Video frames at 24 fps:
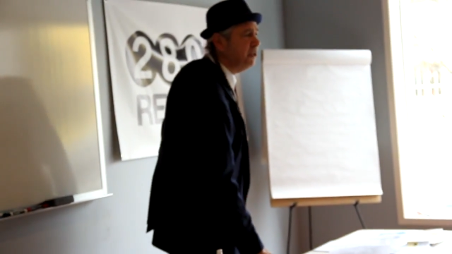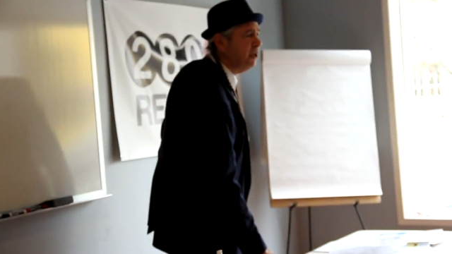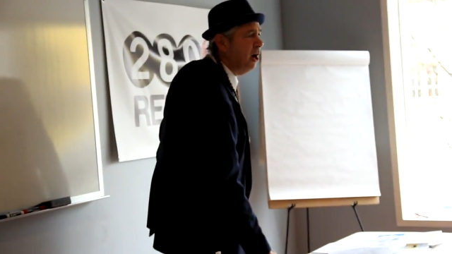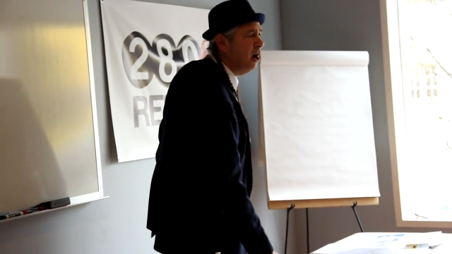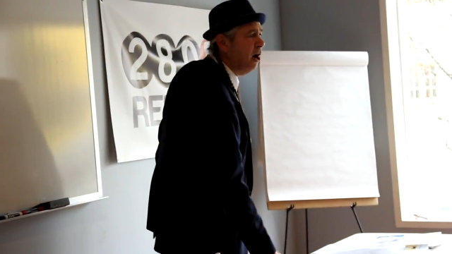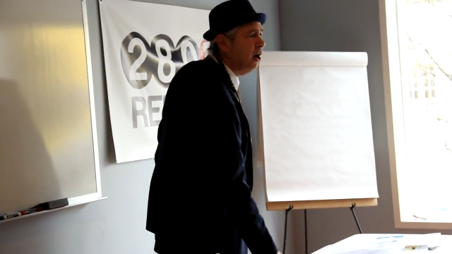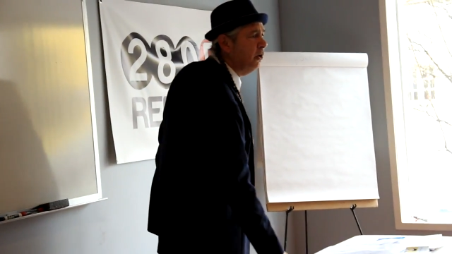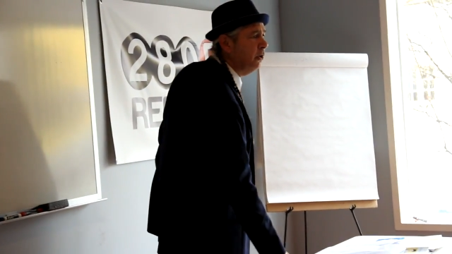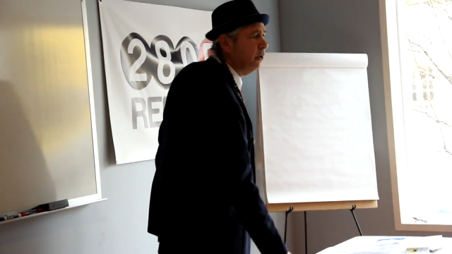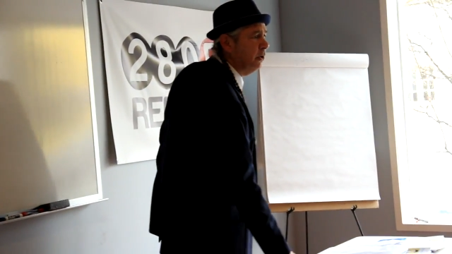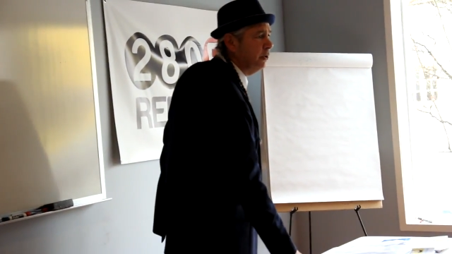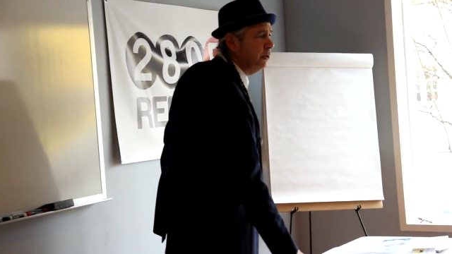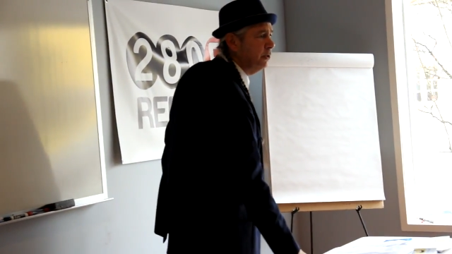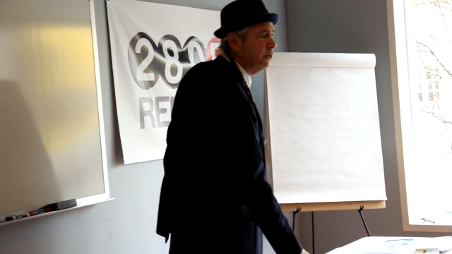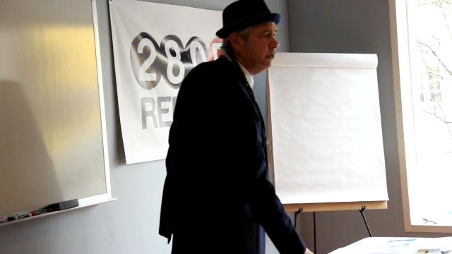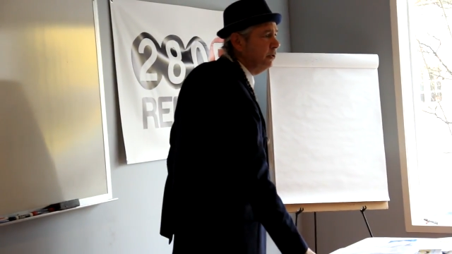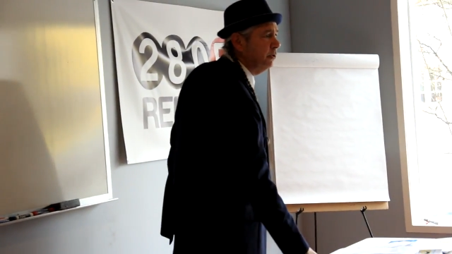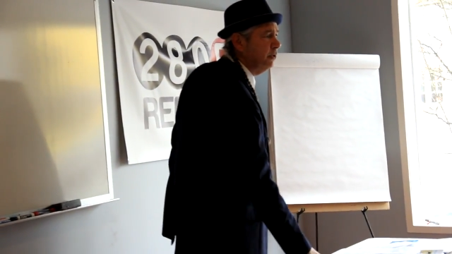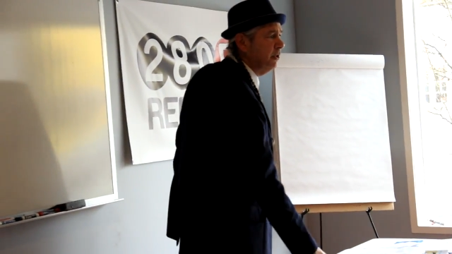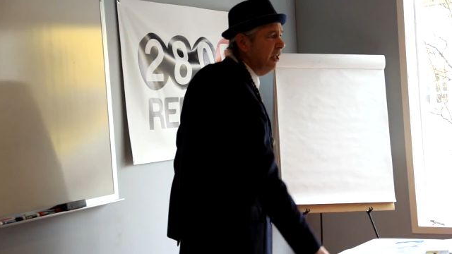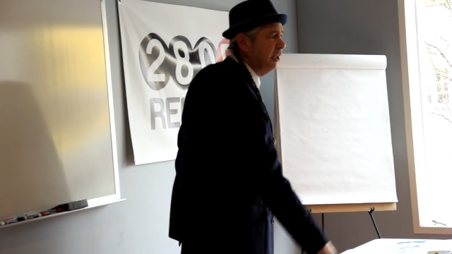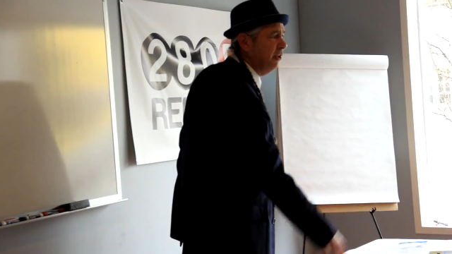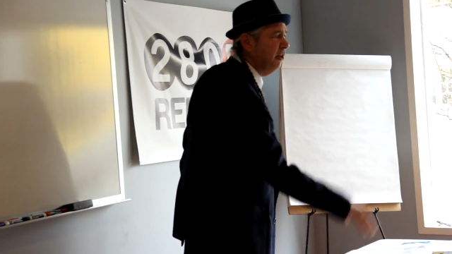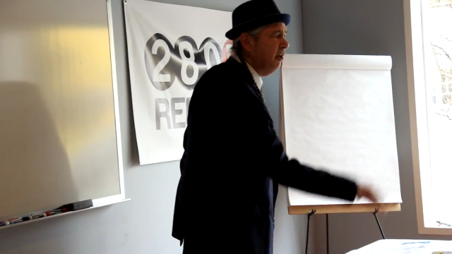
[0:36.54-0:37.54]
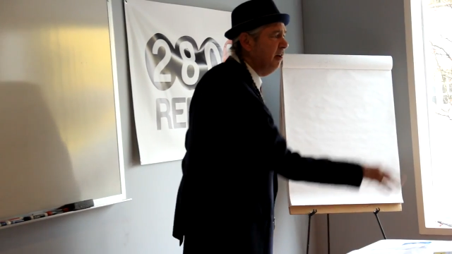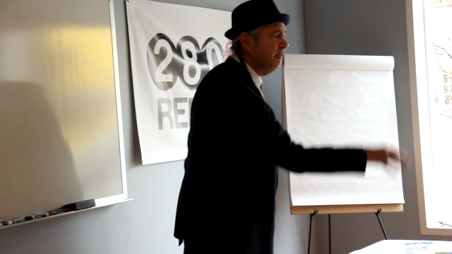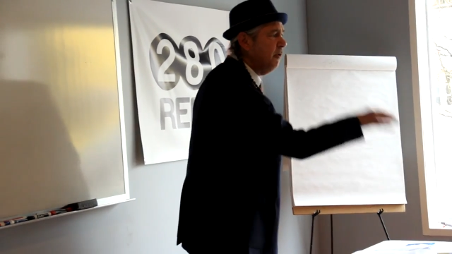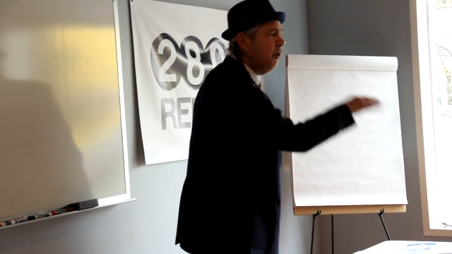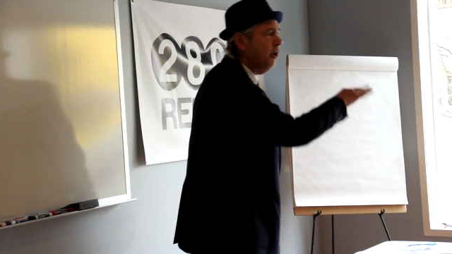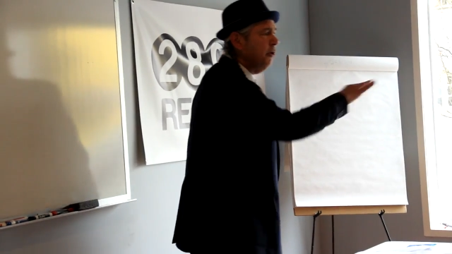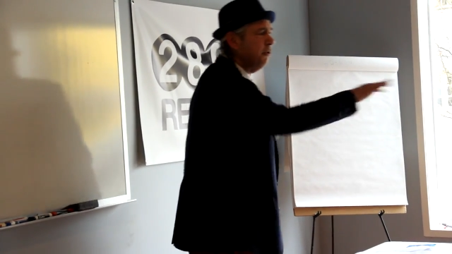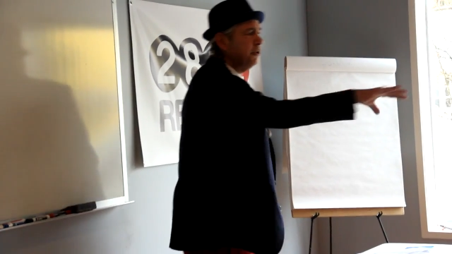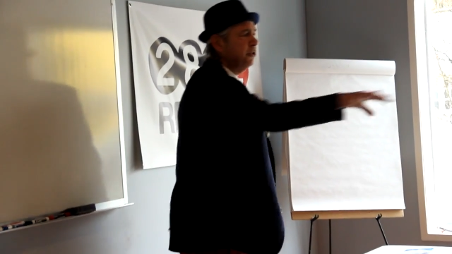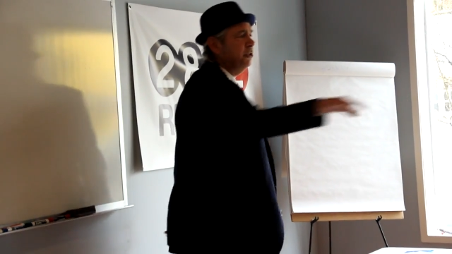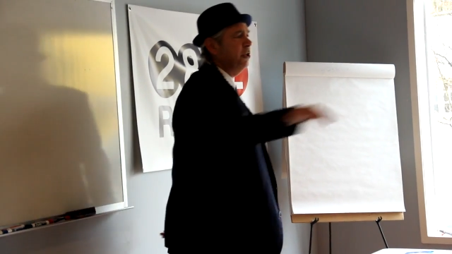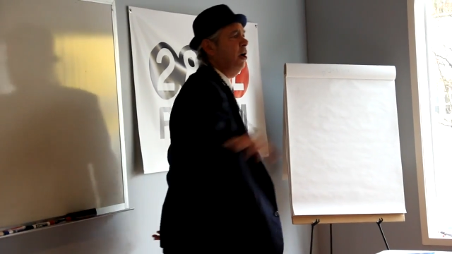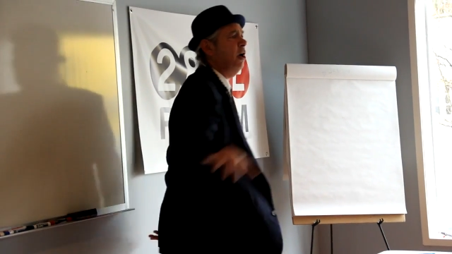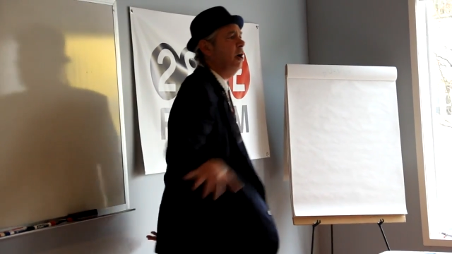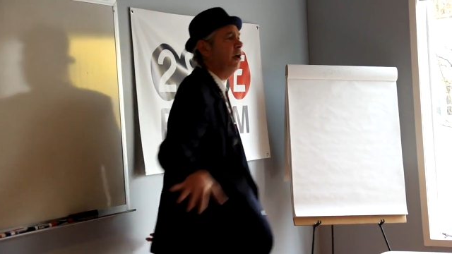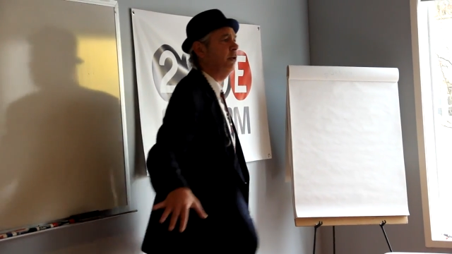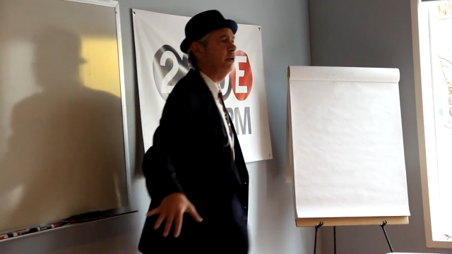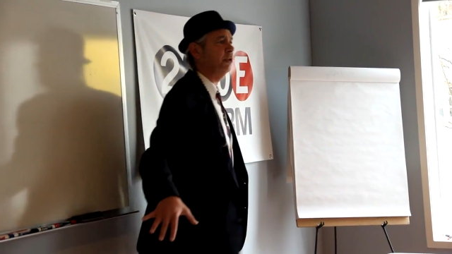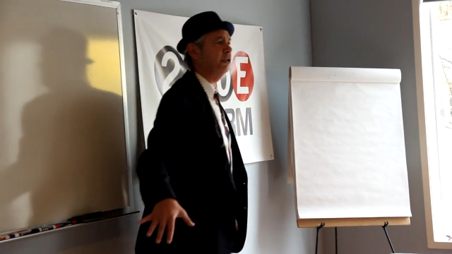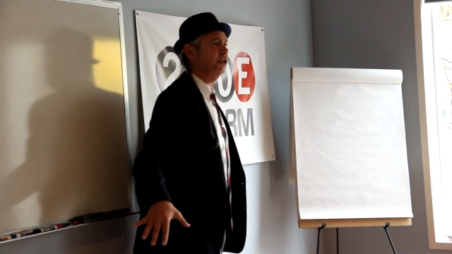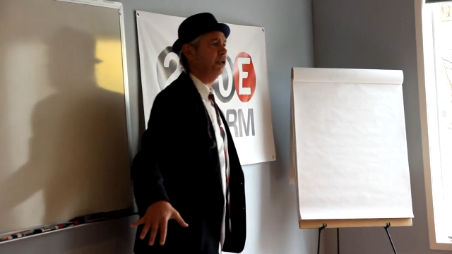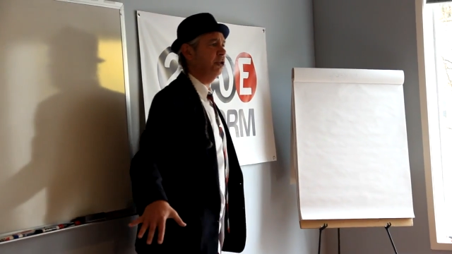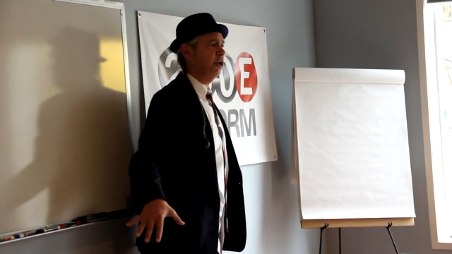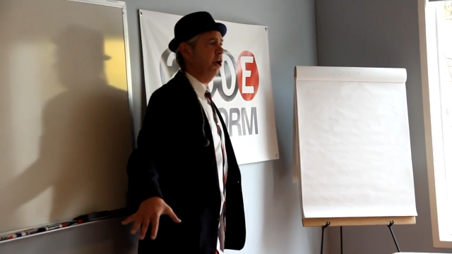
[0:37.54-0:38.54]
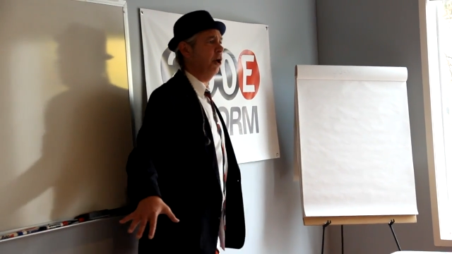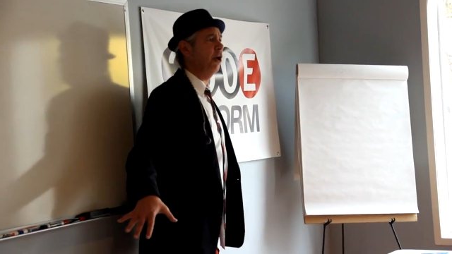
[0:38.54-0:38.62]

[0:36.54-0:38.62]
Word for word: the dollars. They love all the dollars that